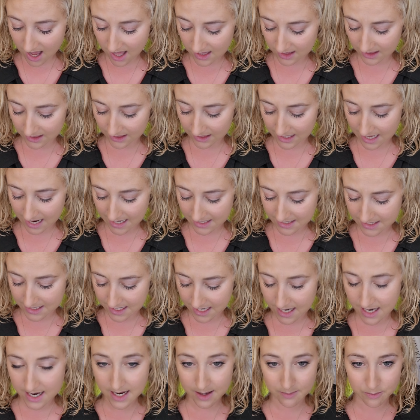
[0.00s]

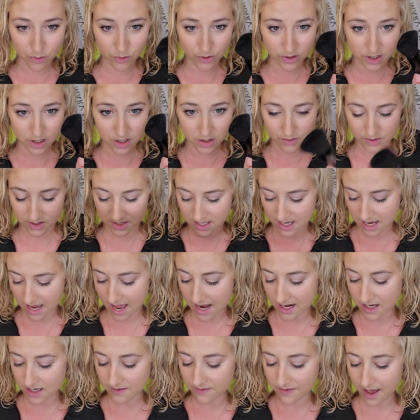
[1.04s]
Latte. I'm going to use the
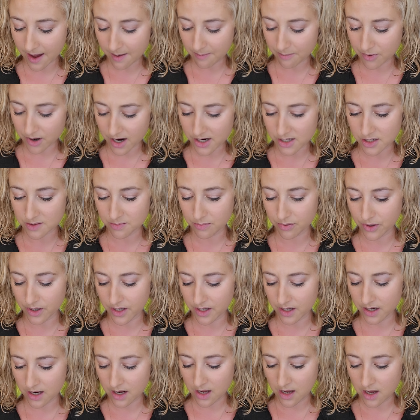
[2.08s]
end of that brush,
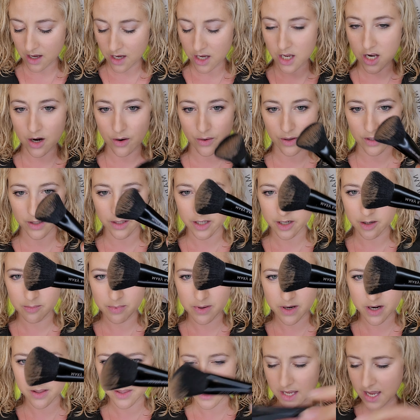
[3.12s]
put a little
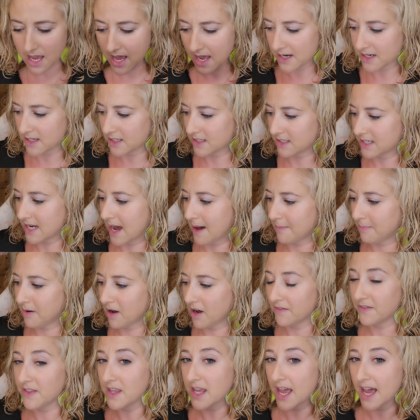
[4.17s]
bit on the end, tap
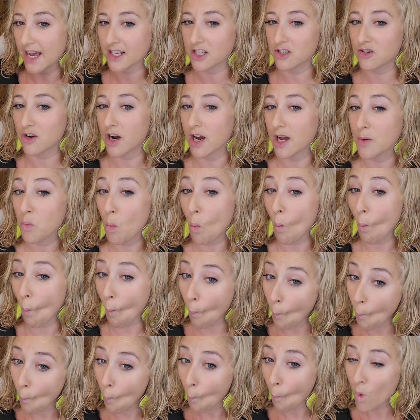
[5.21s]
off the extra,
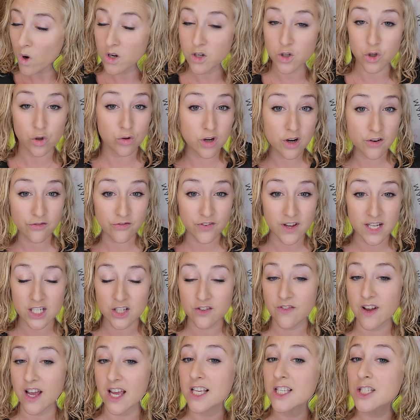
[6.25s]
do your
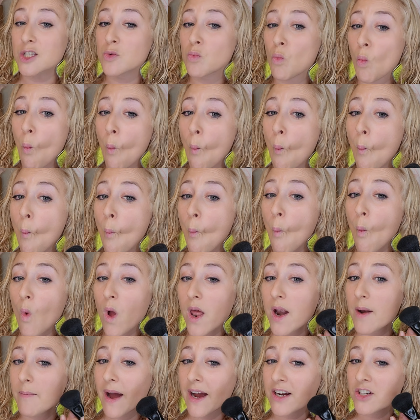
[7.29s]
fish face,
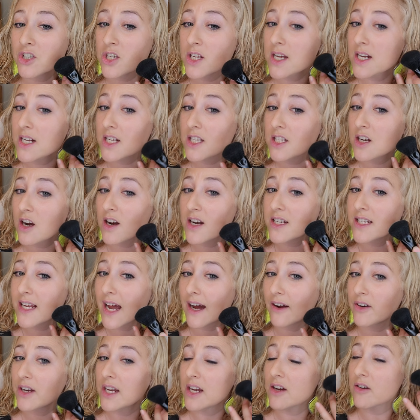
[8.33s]
and I'm actually going to start
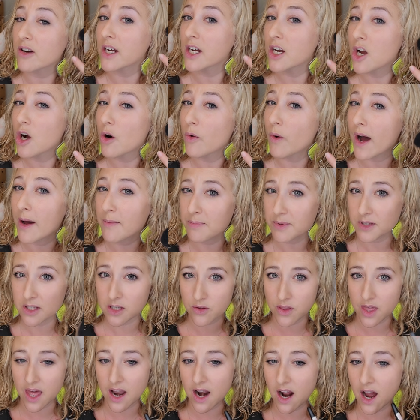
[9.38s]
down here and go up
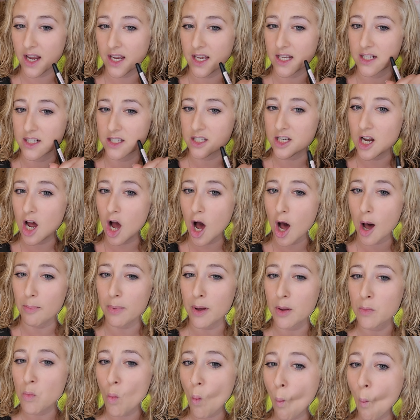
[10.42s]
so that I can
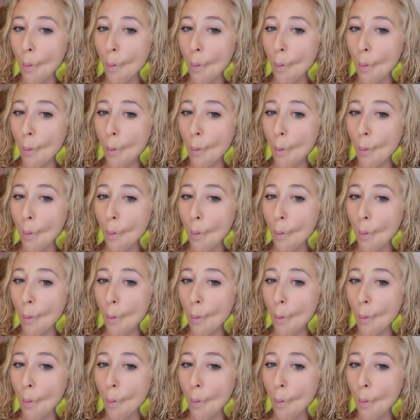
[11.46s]
stop.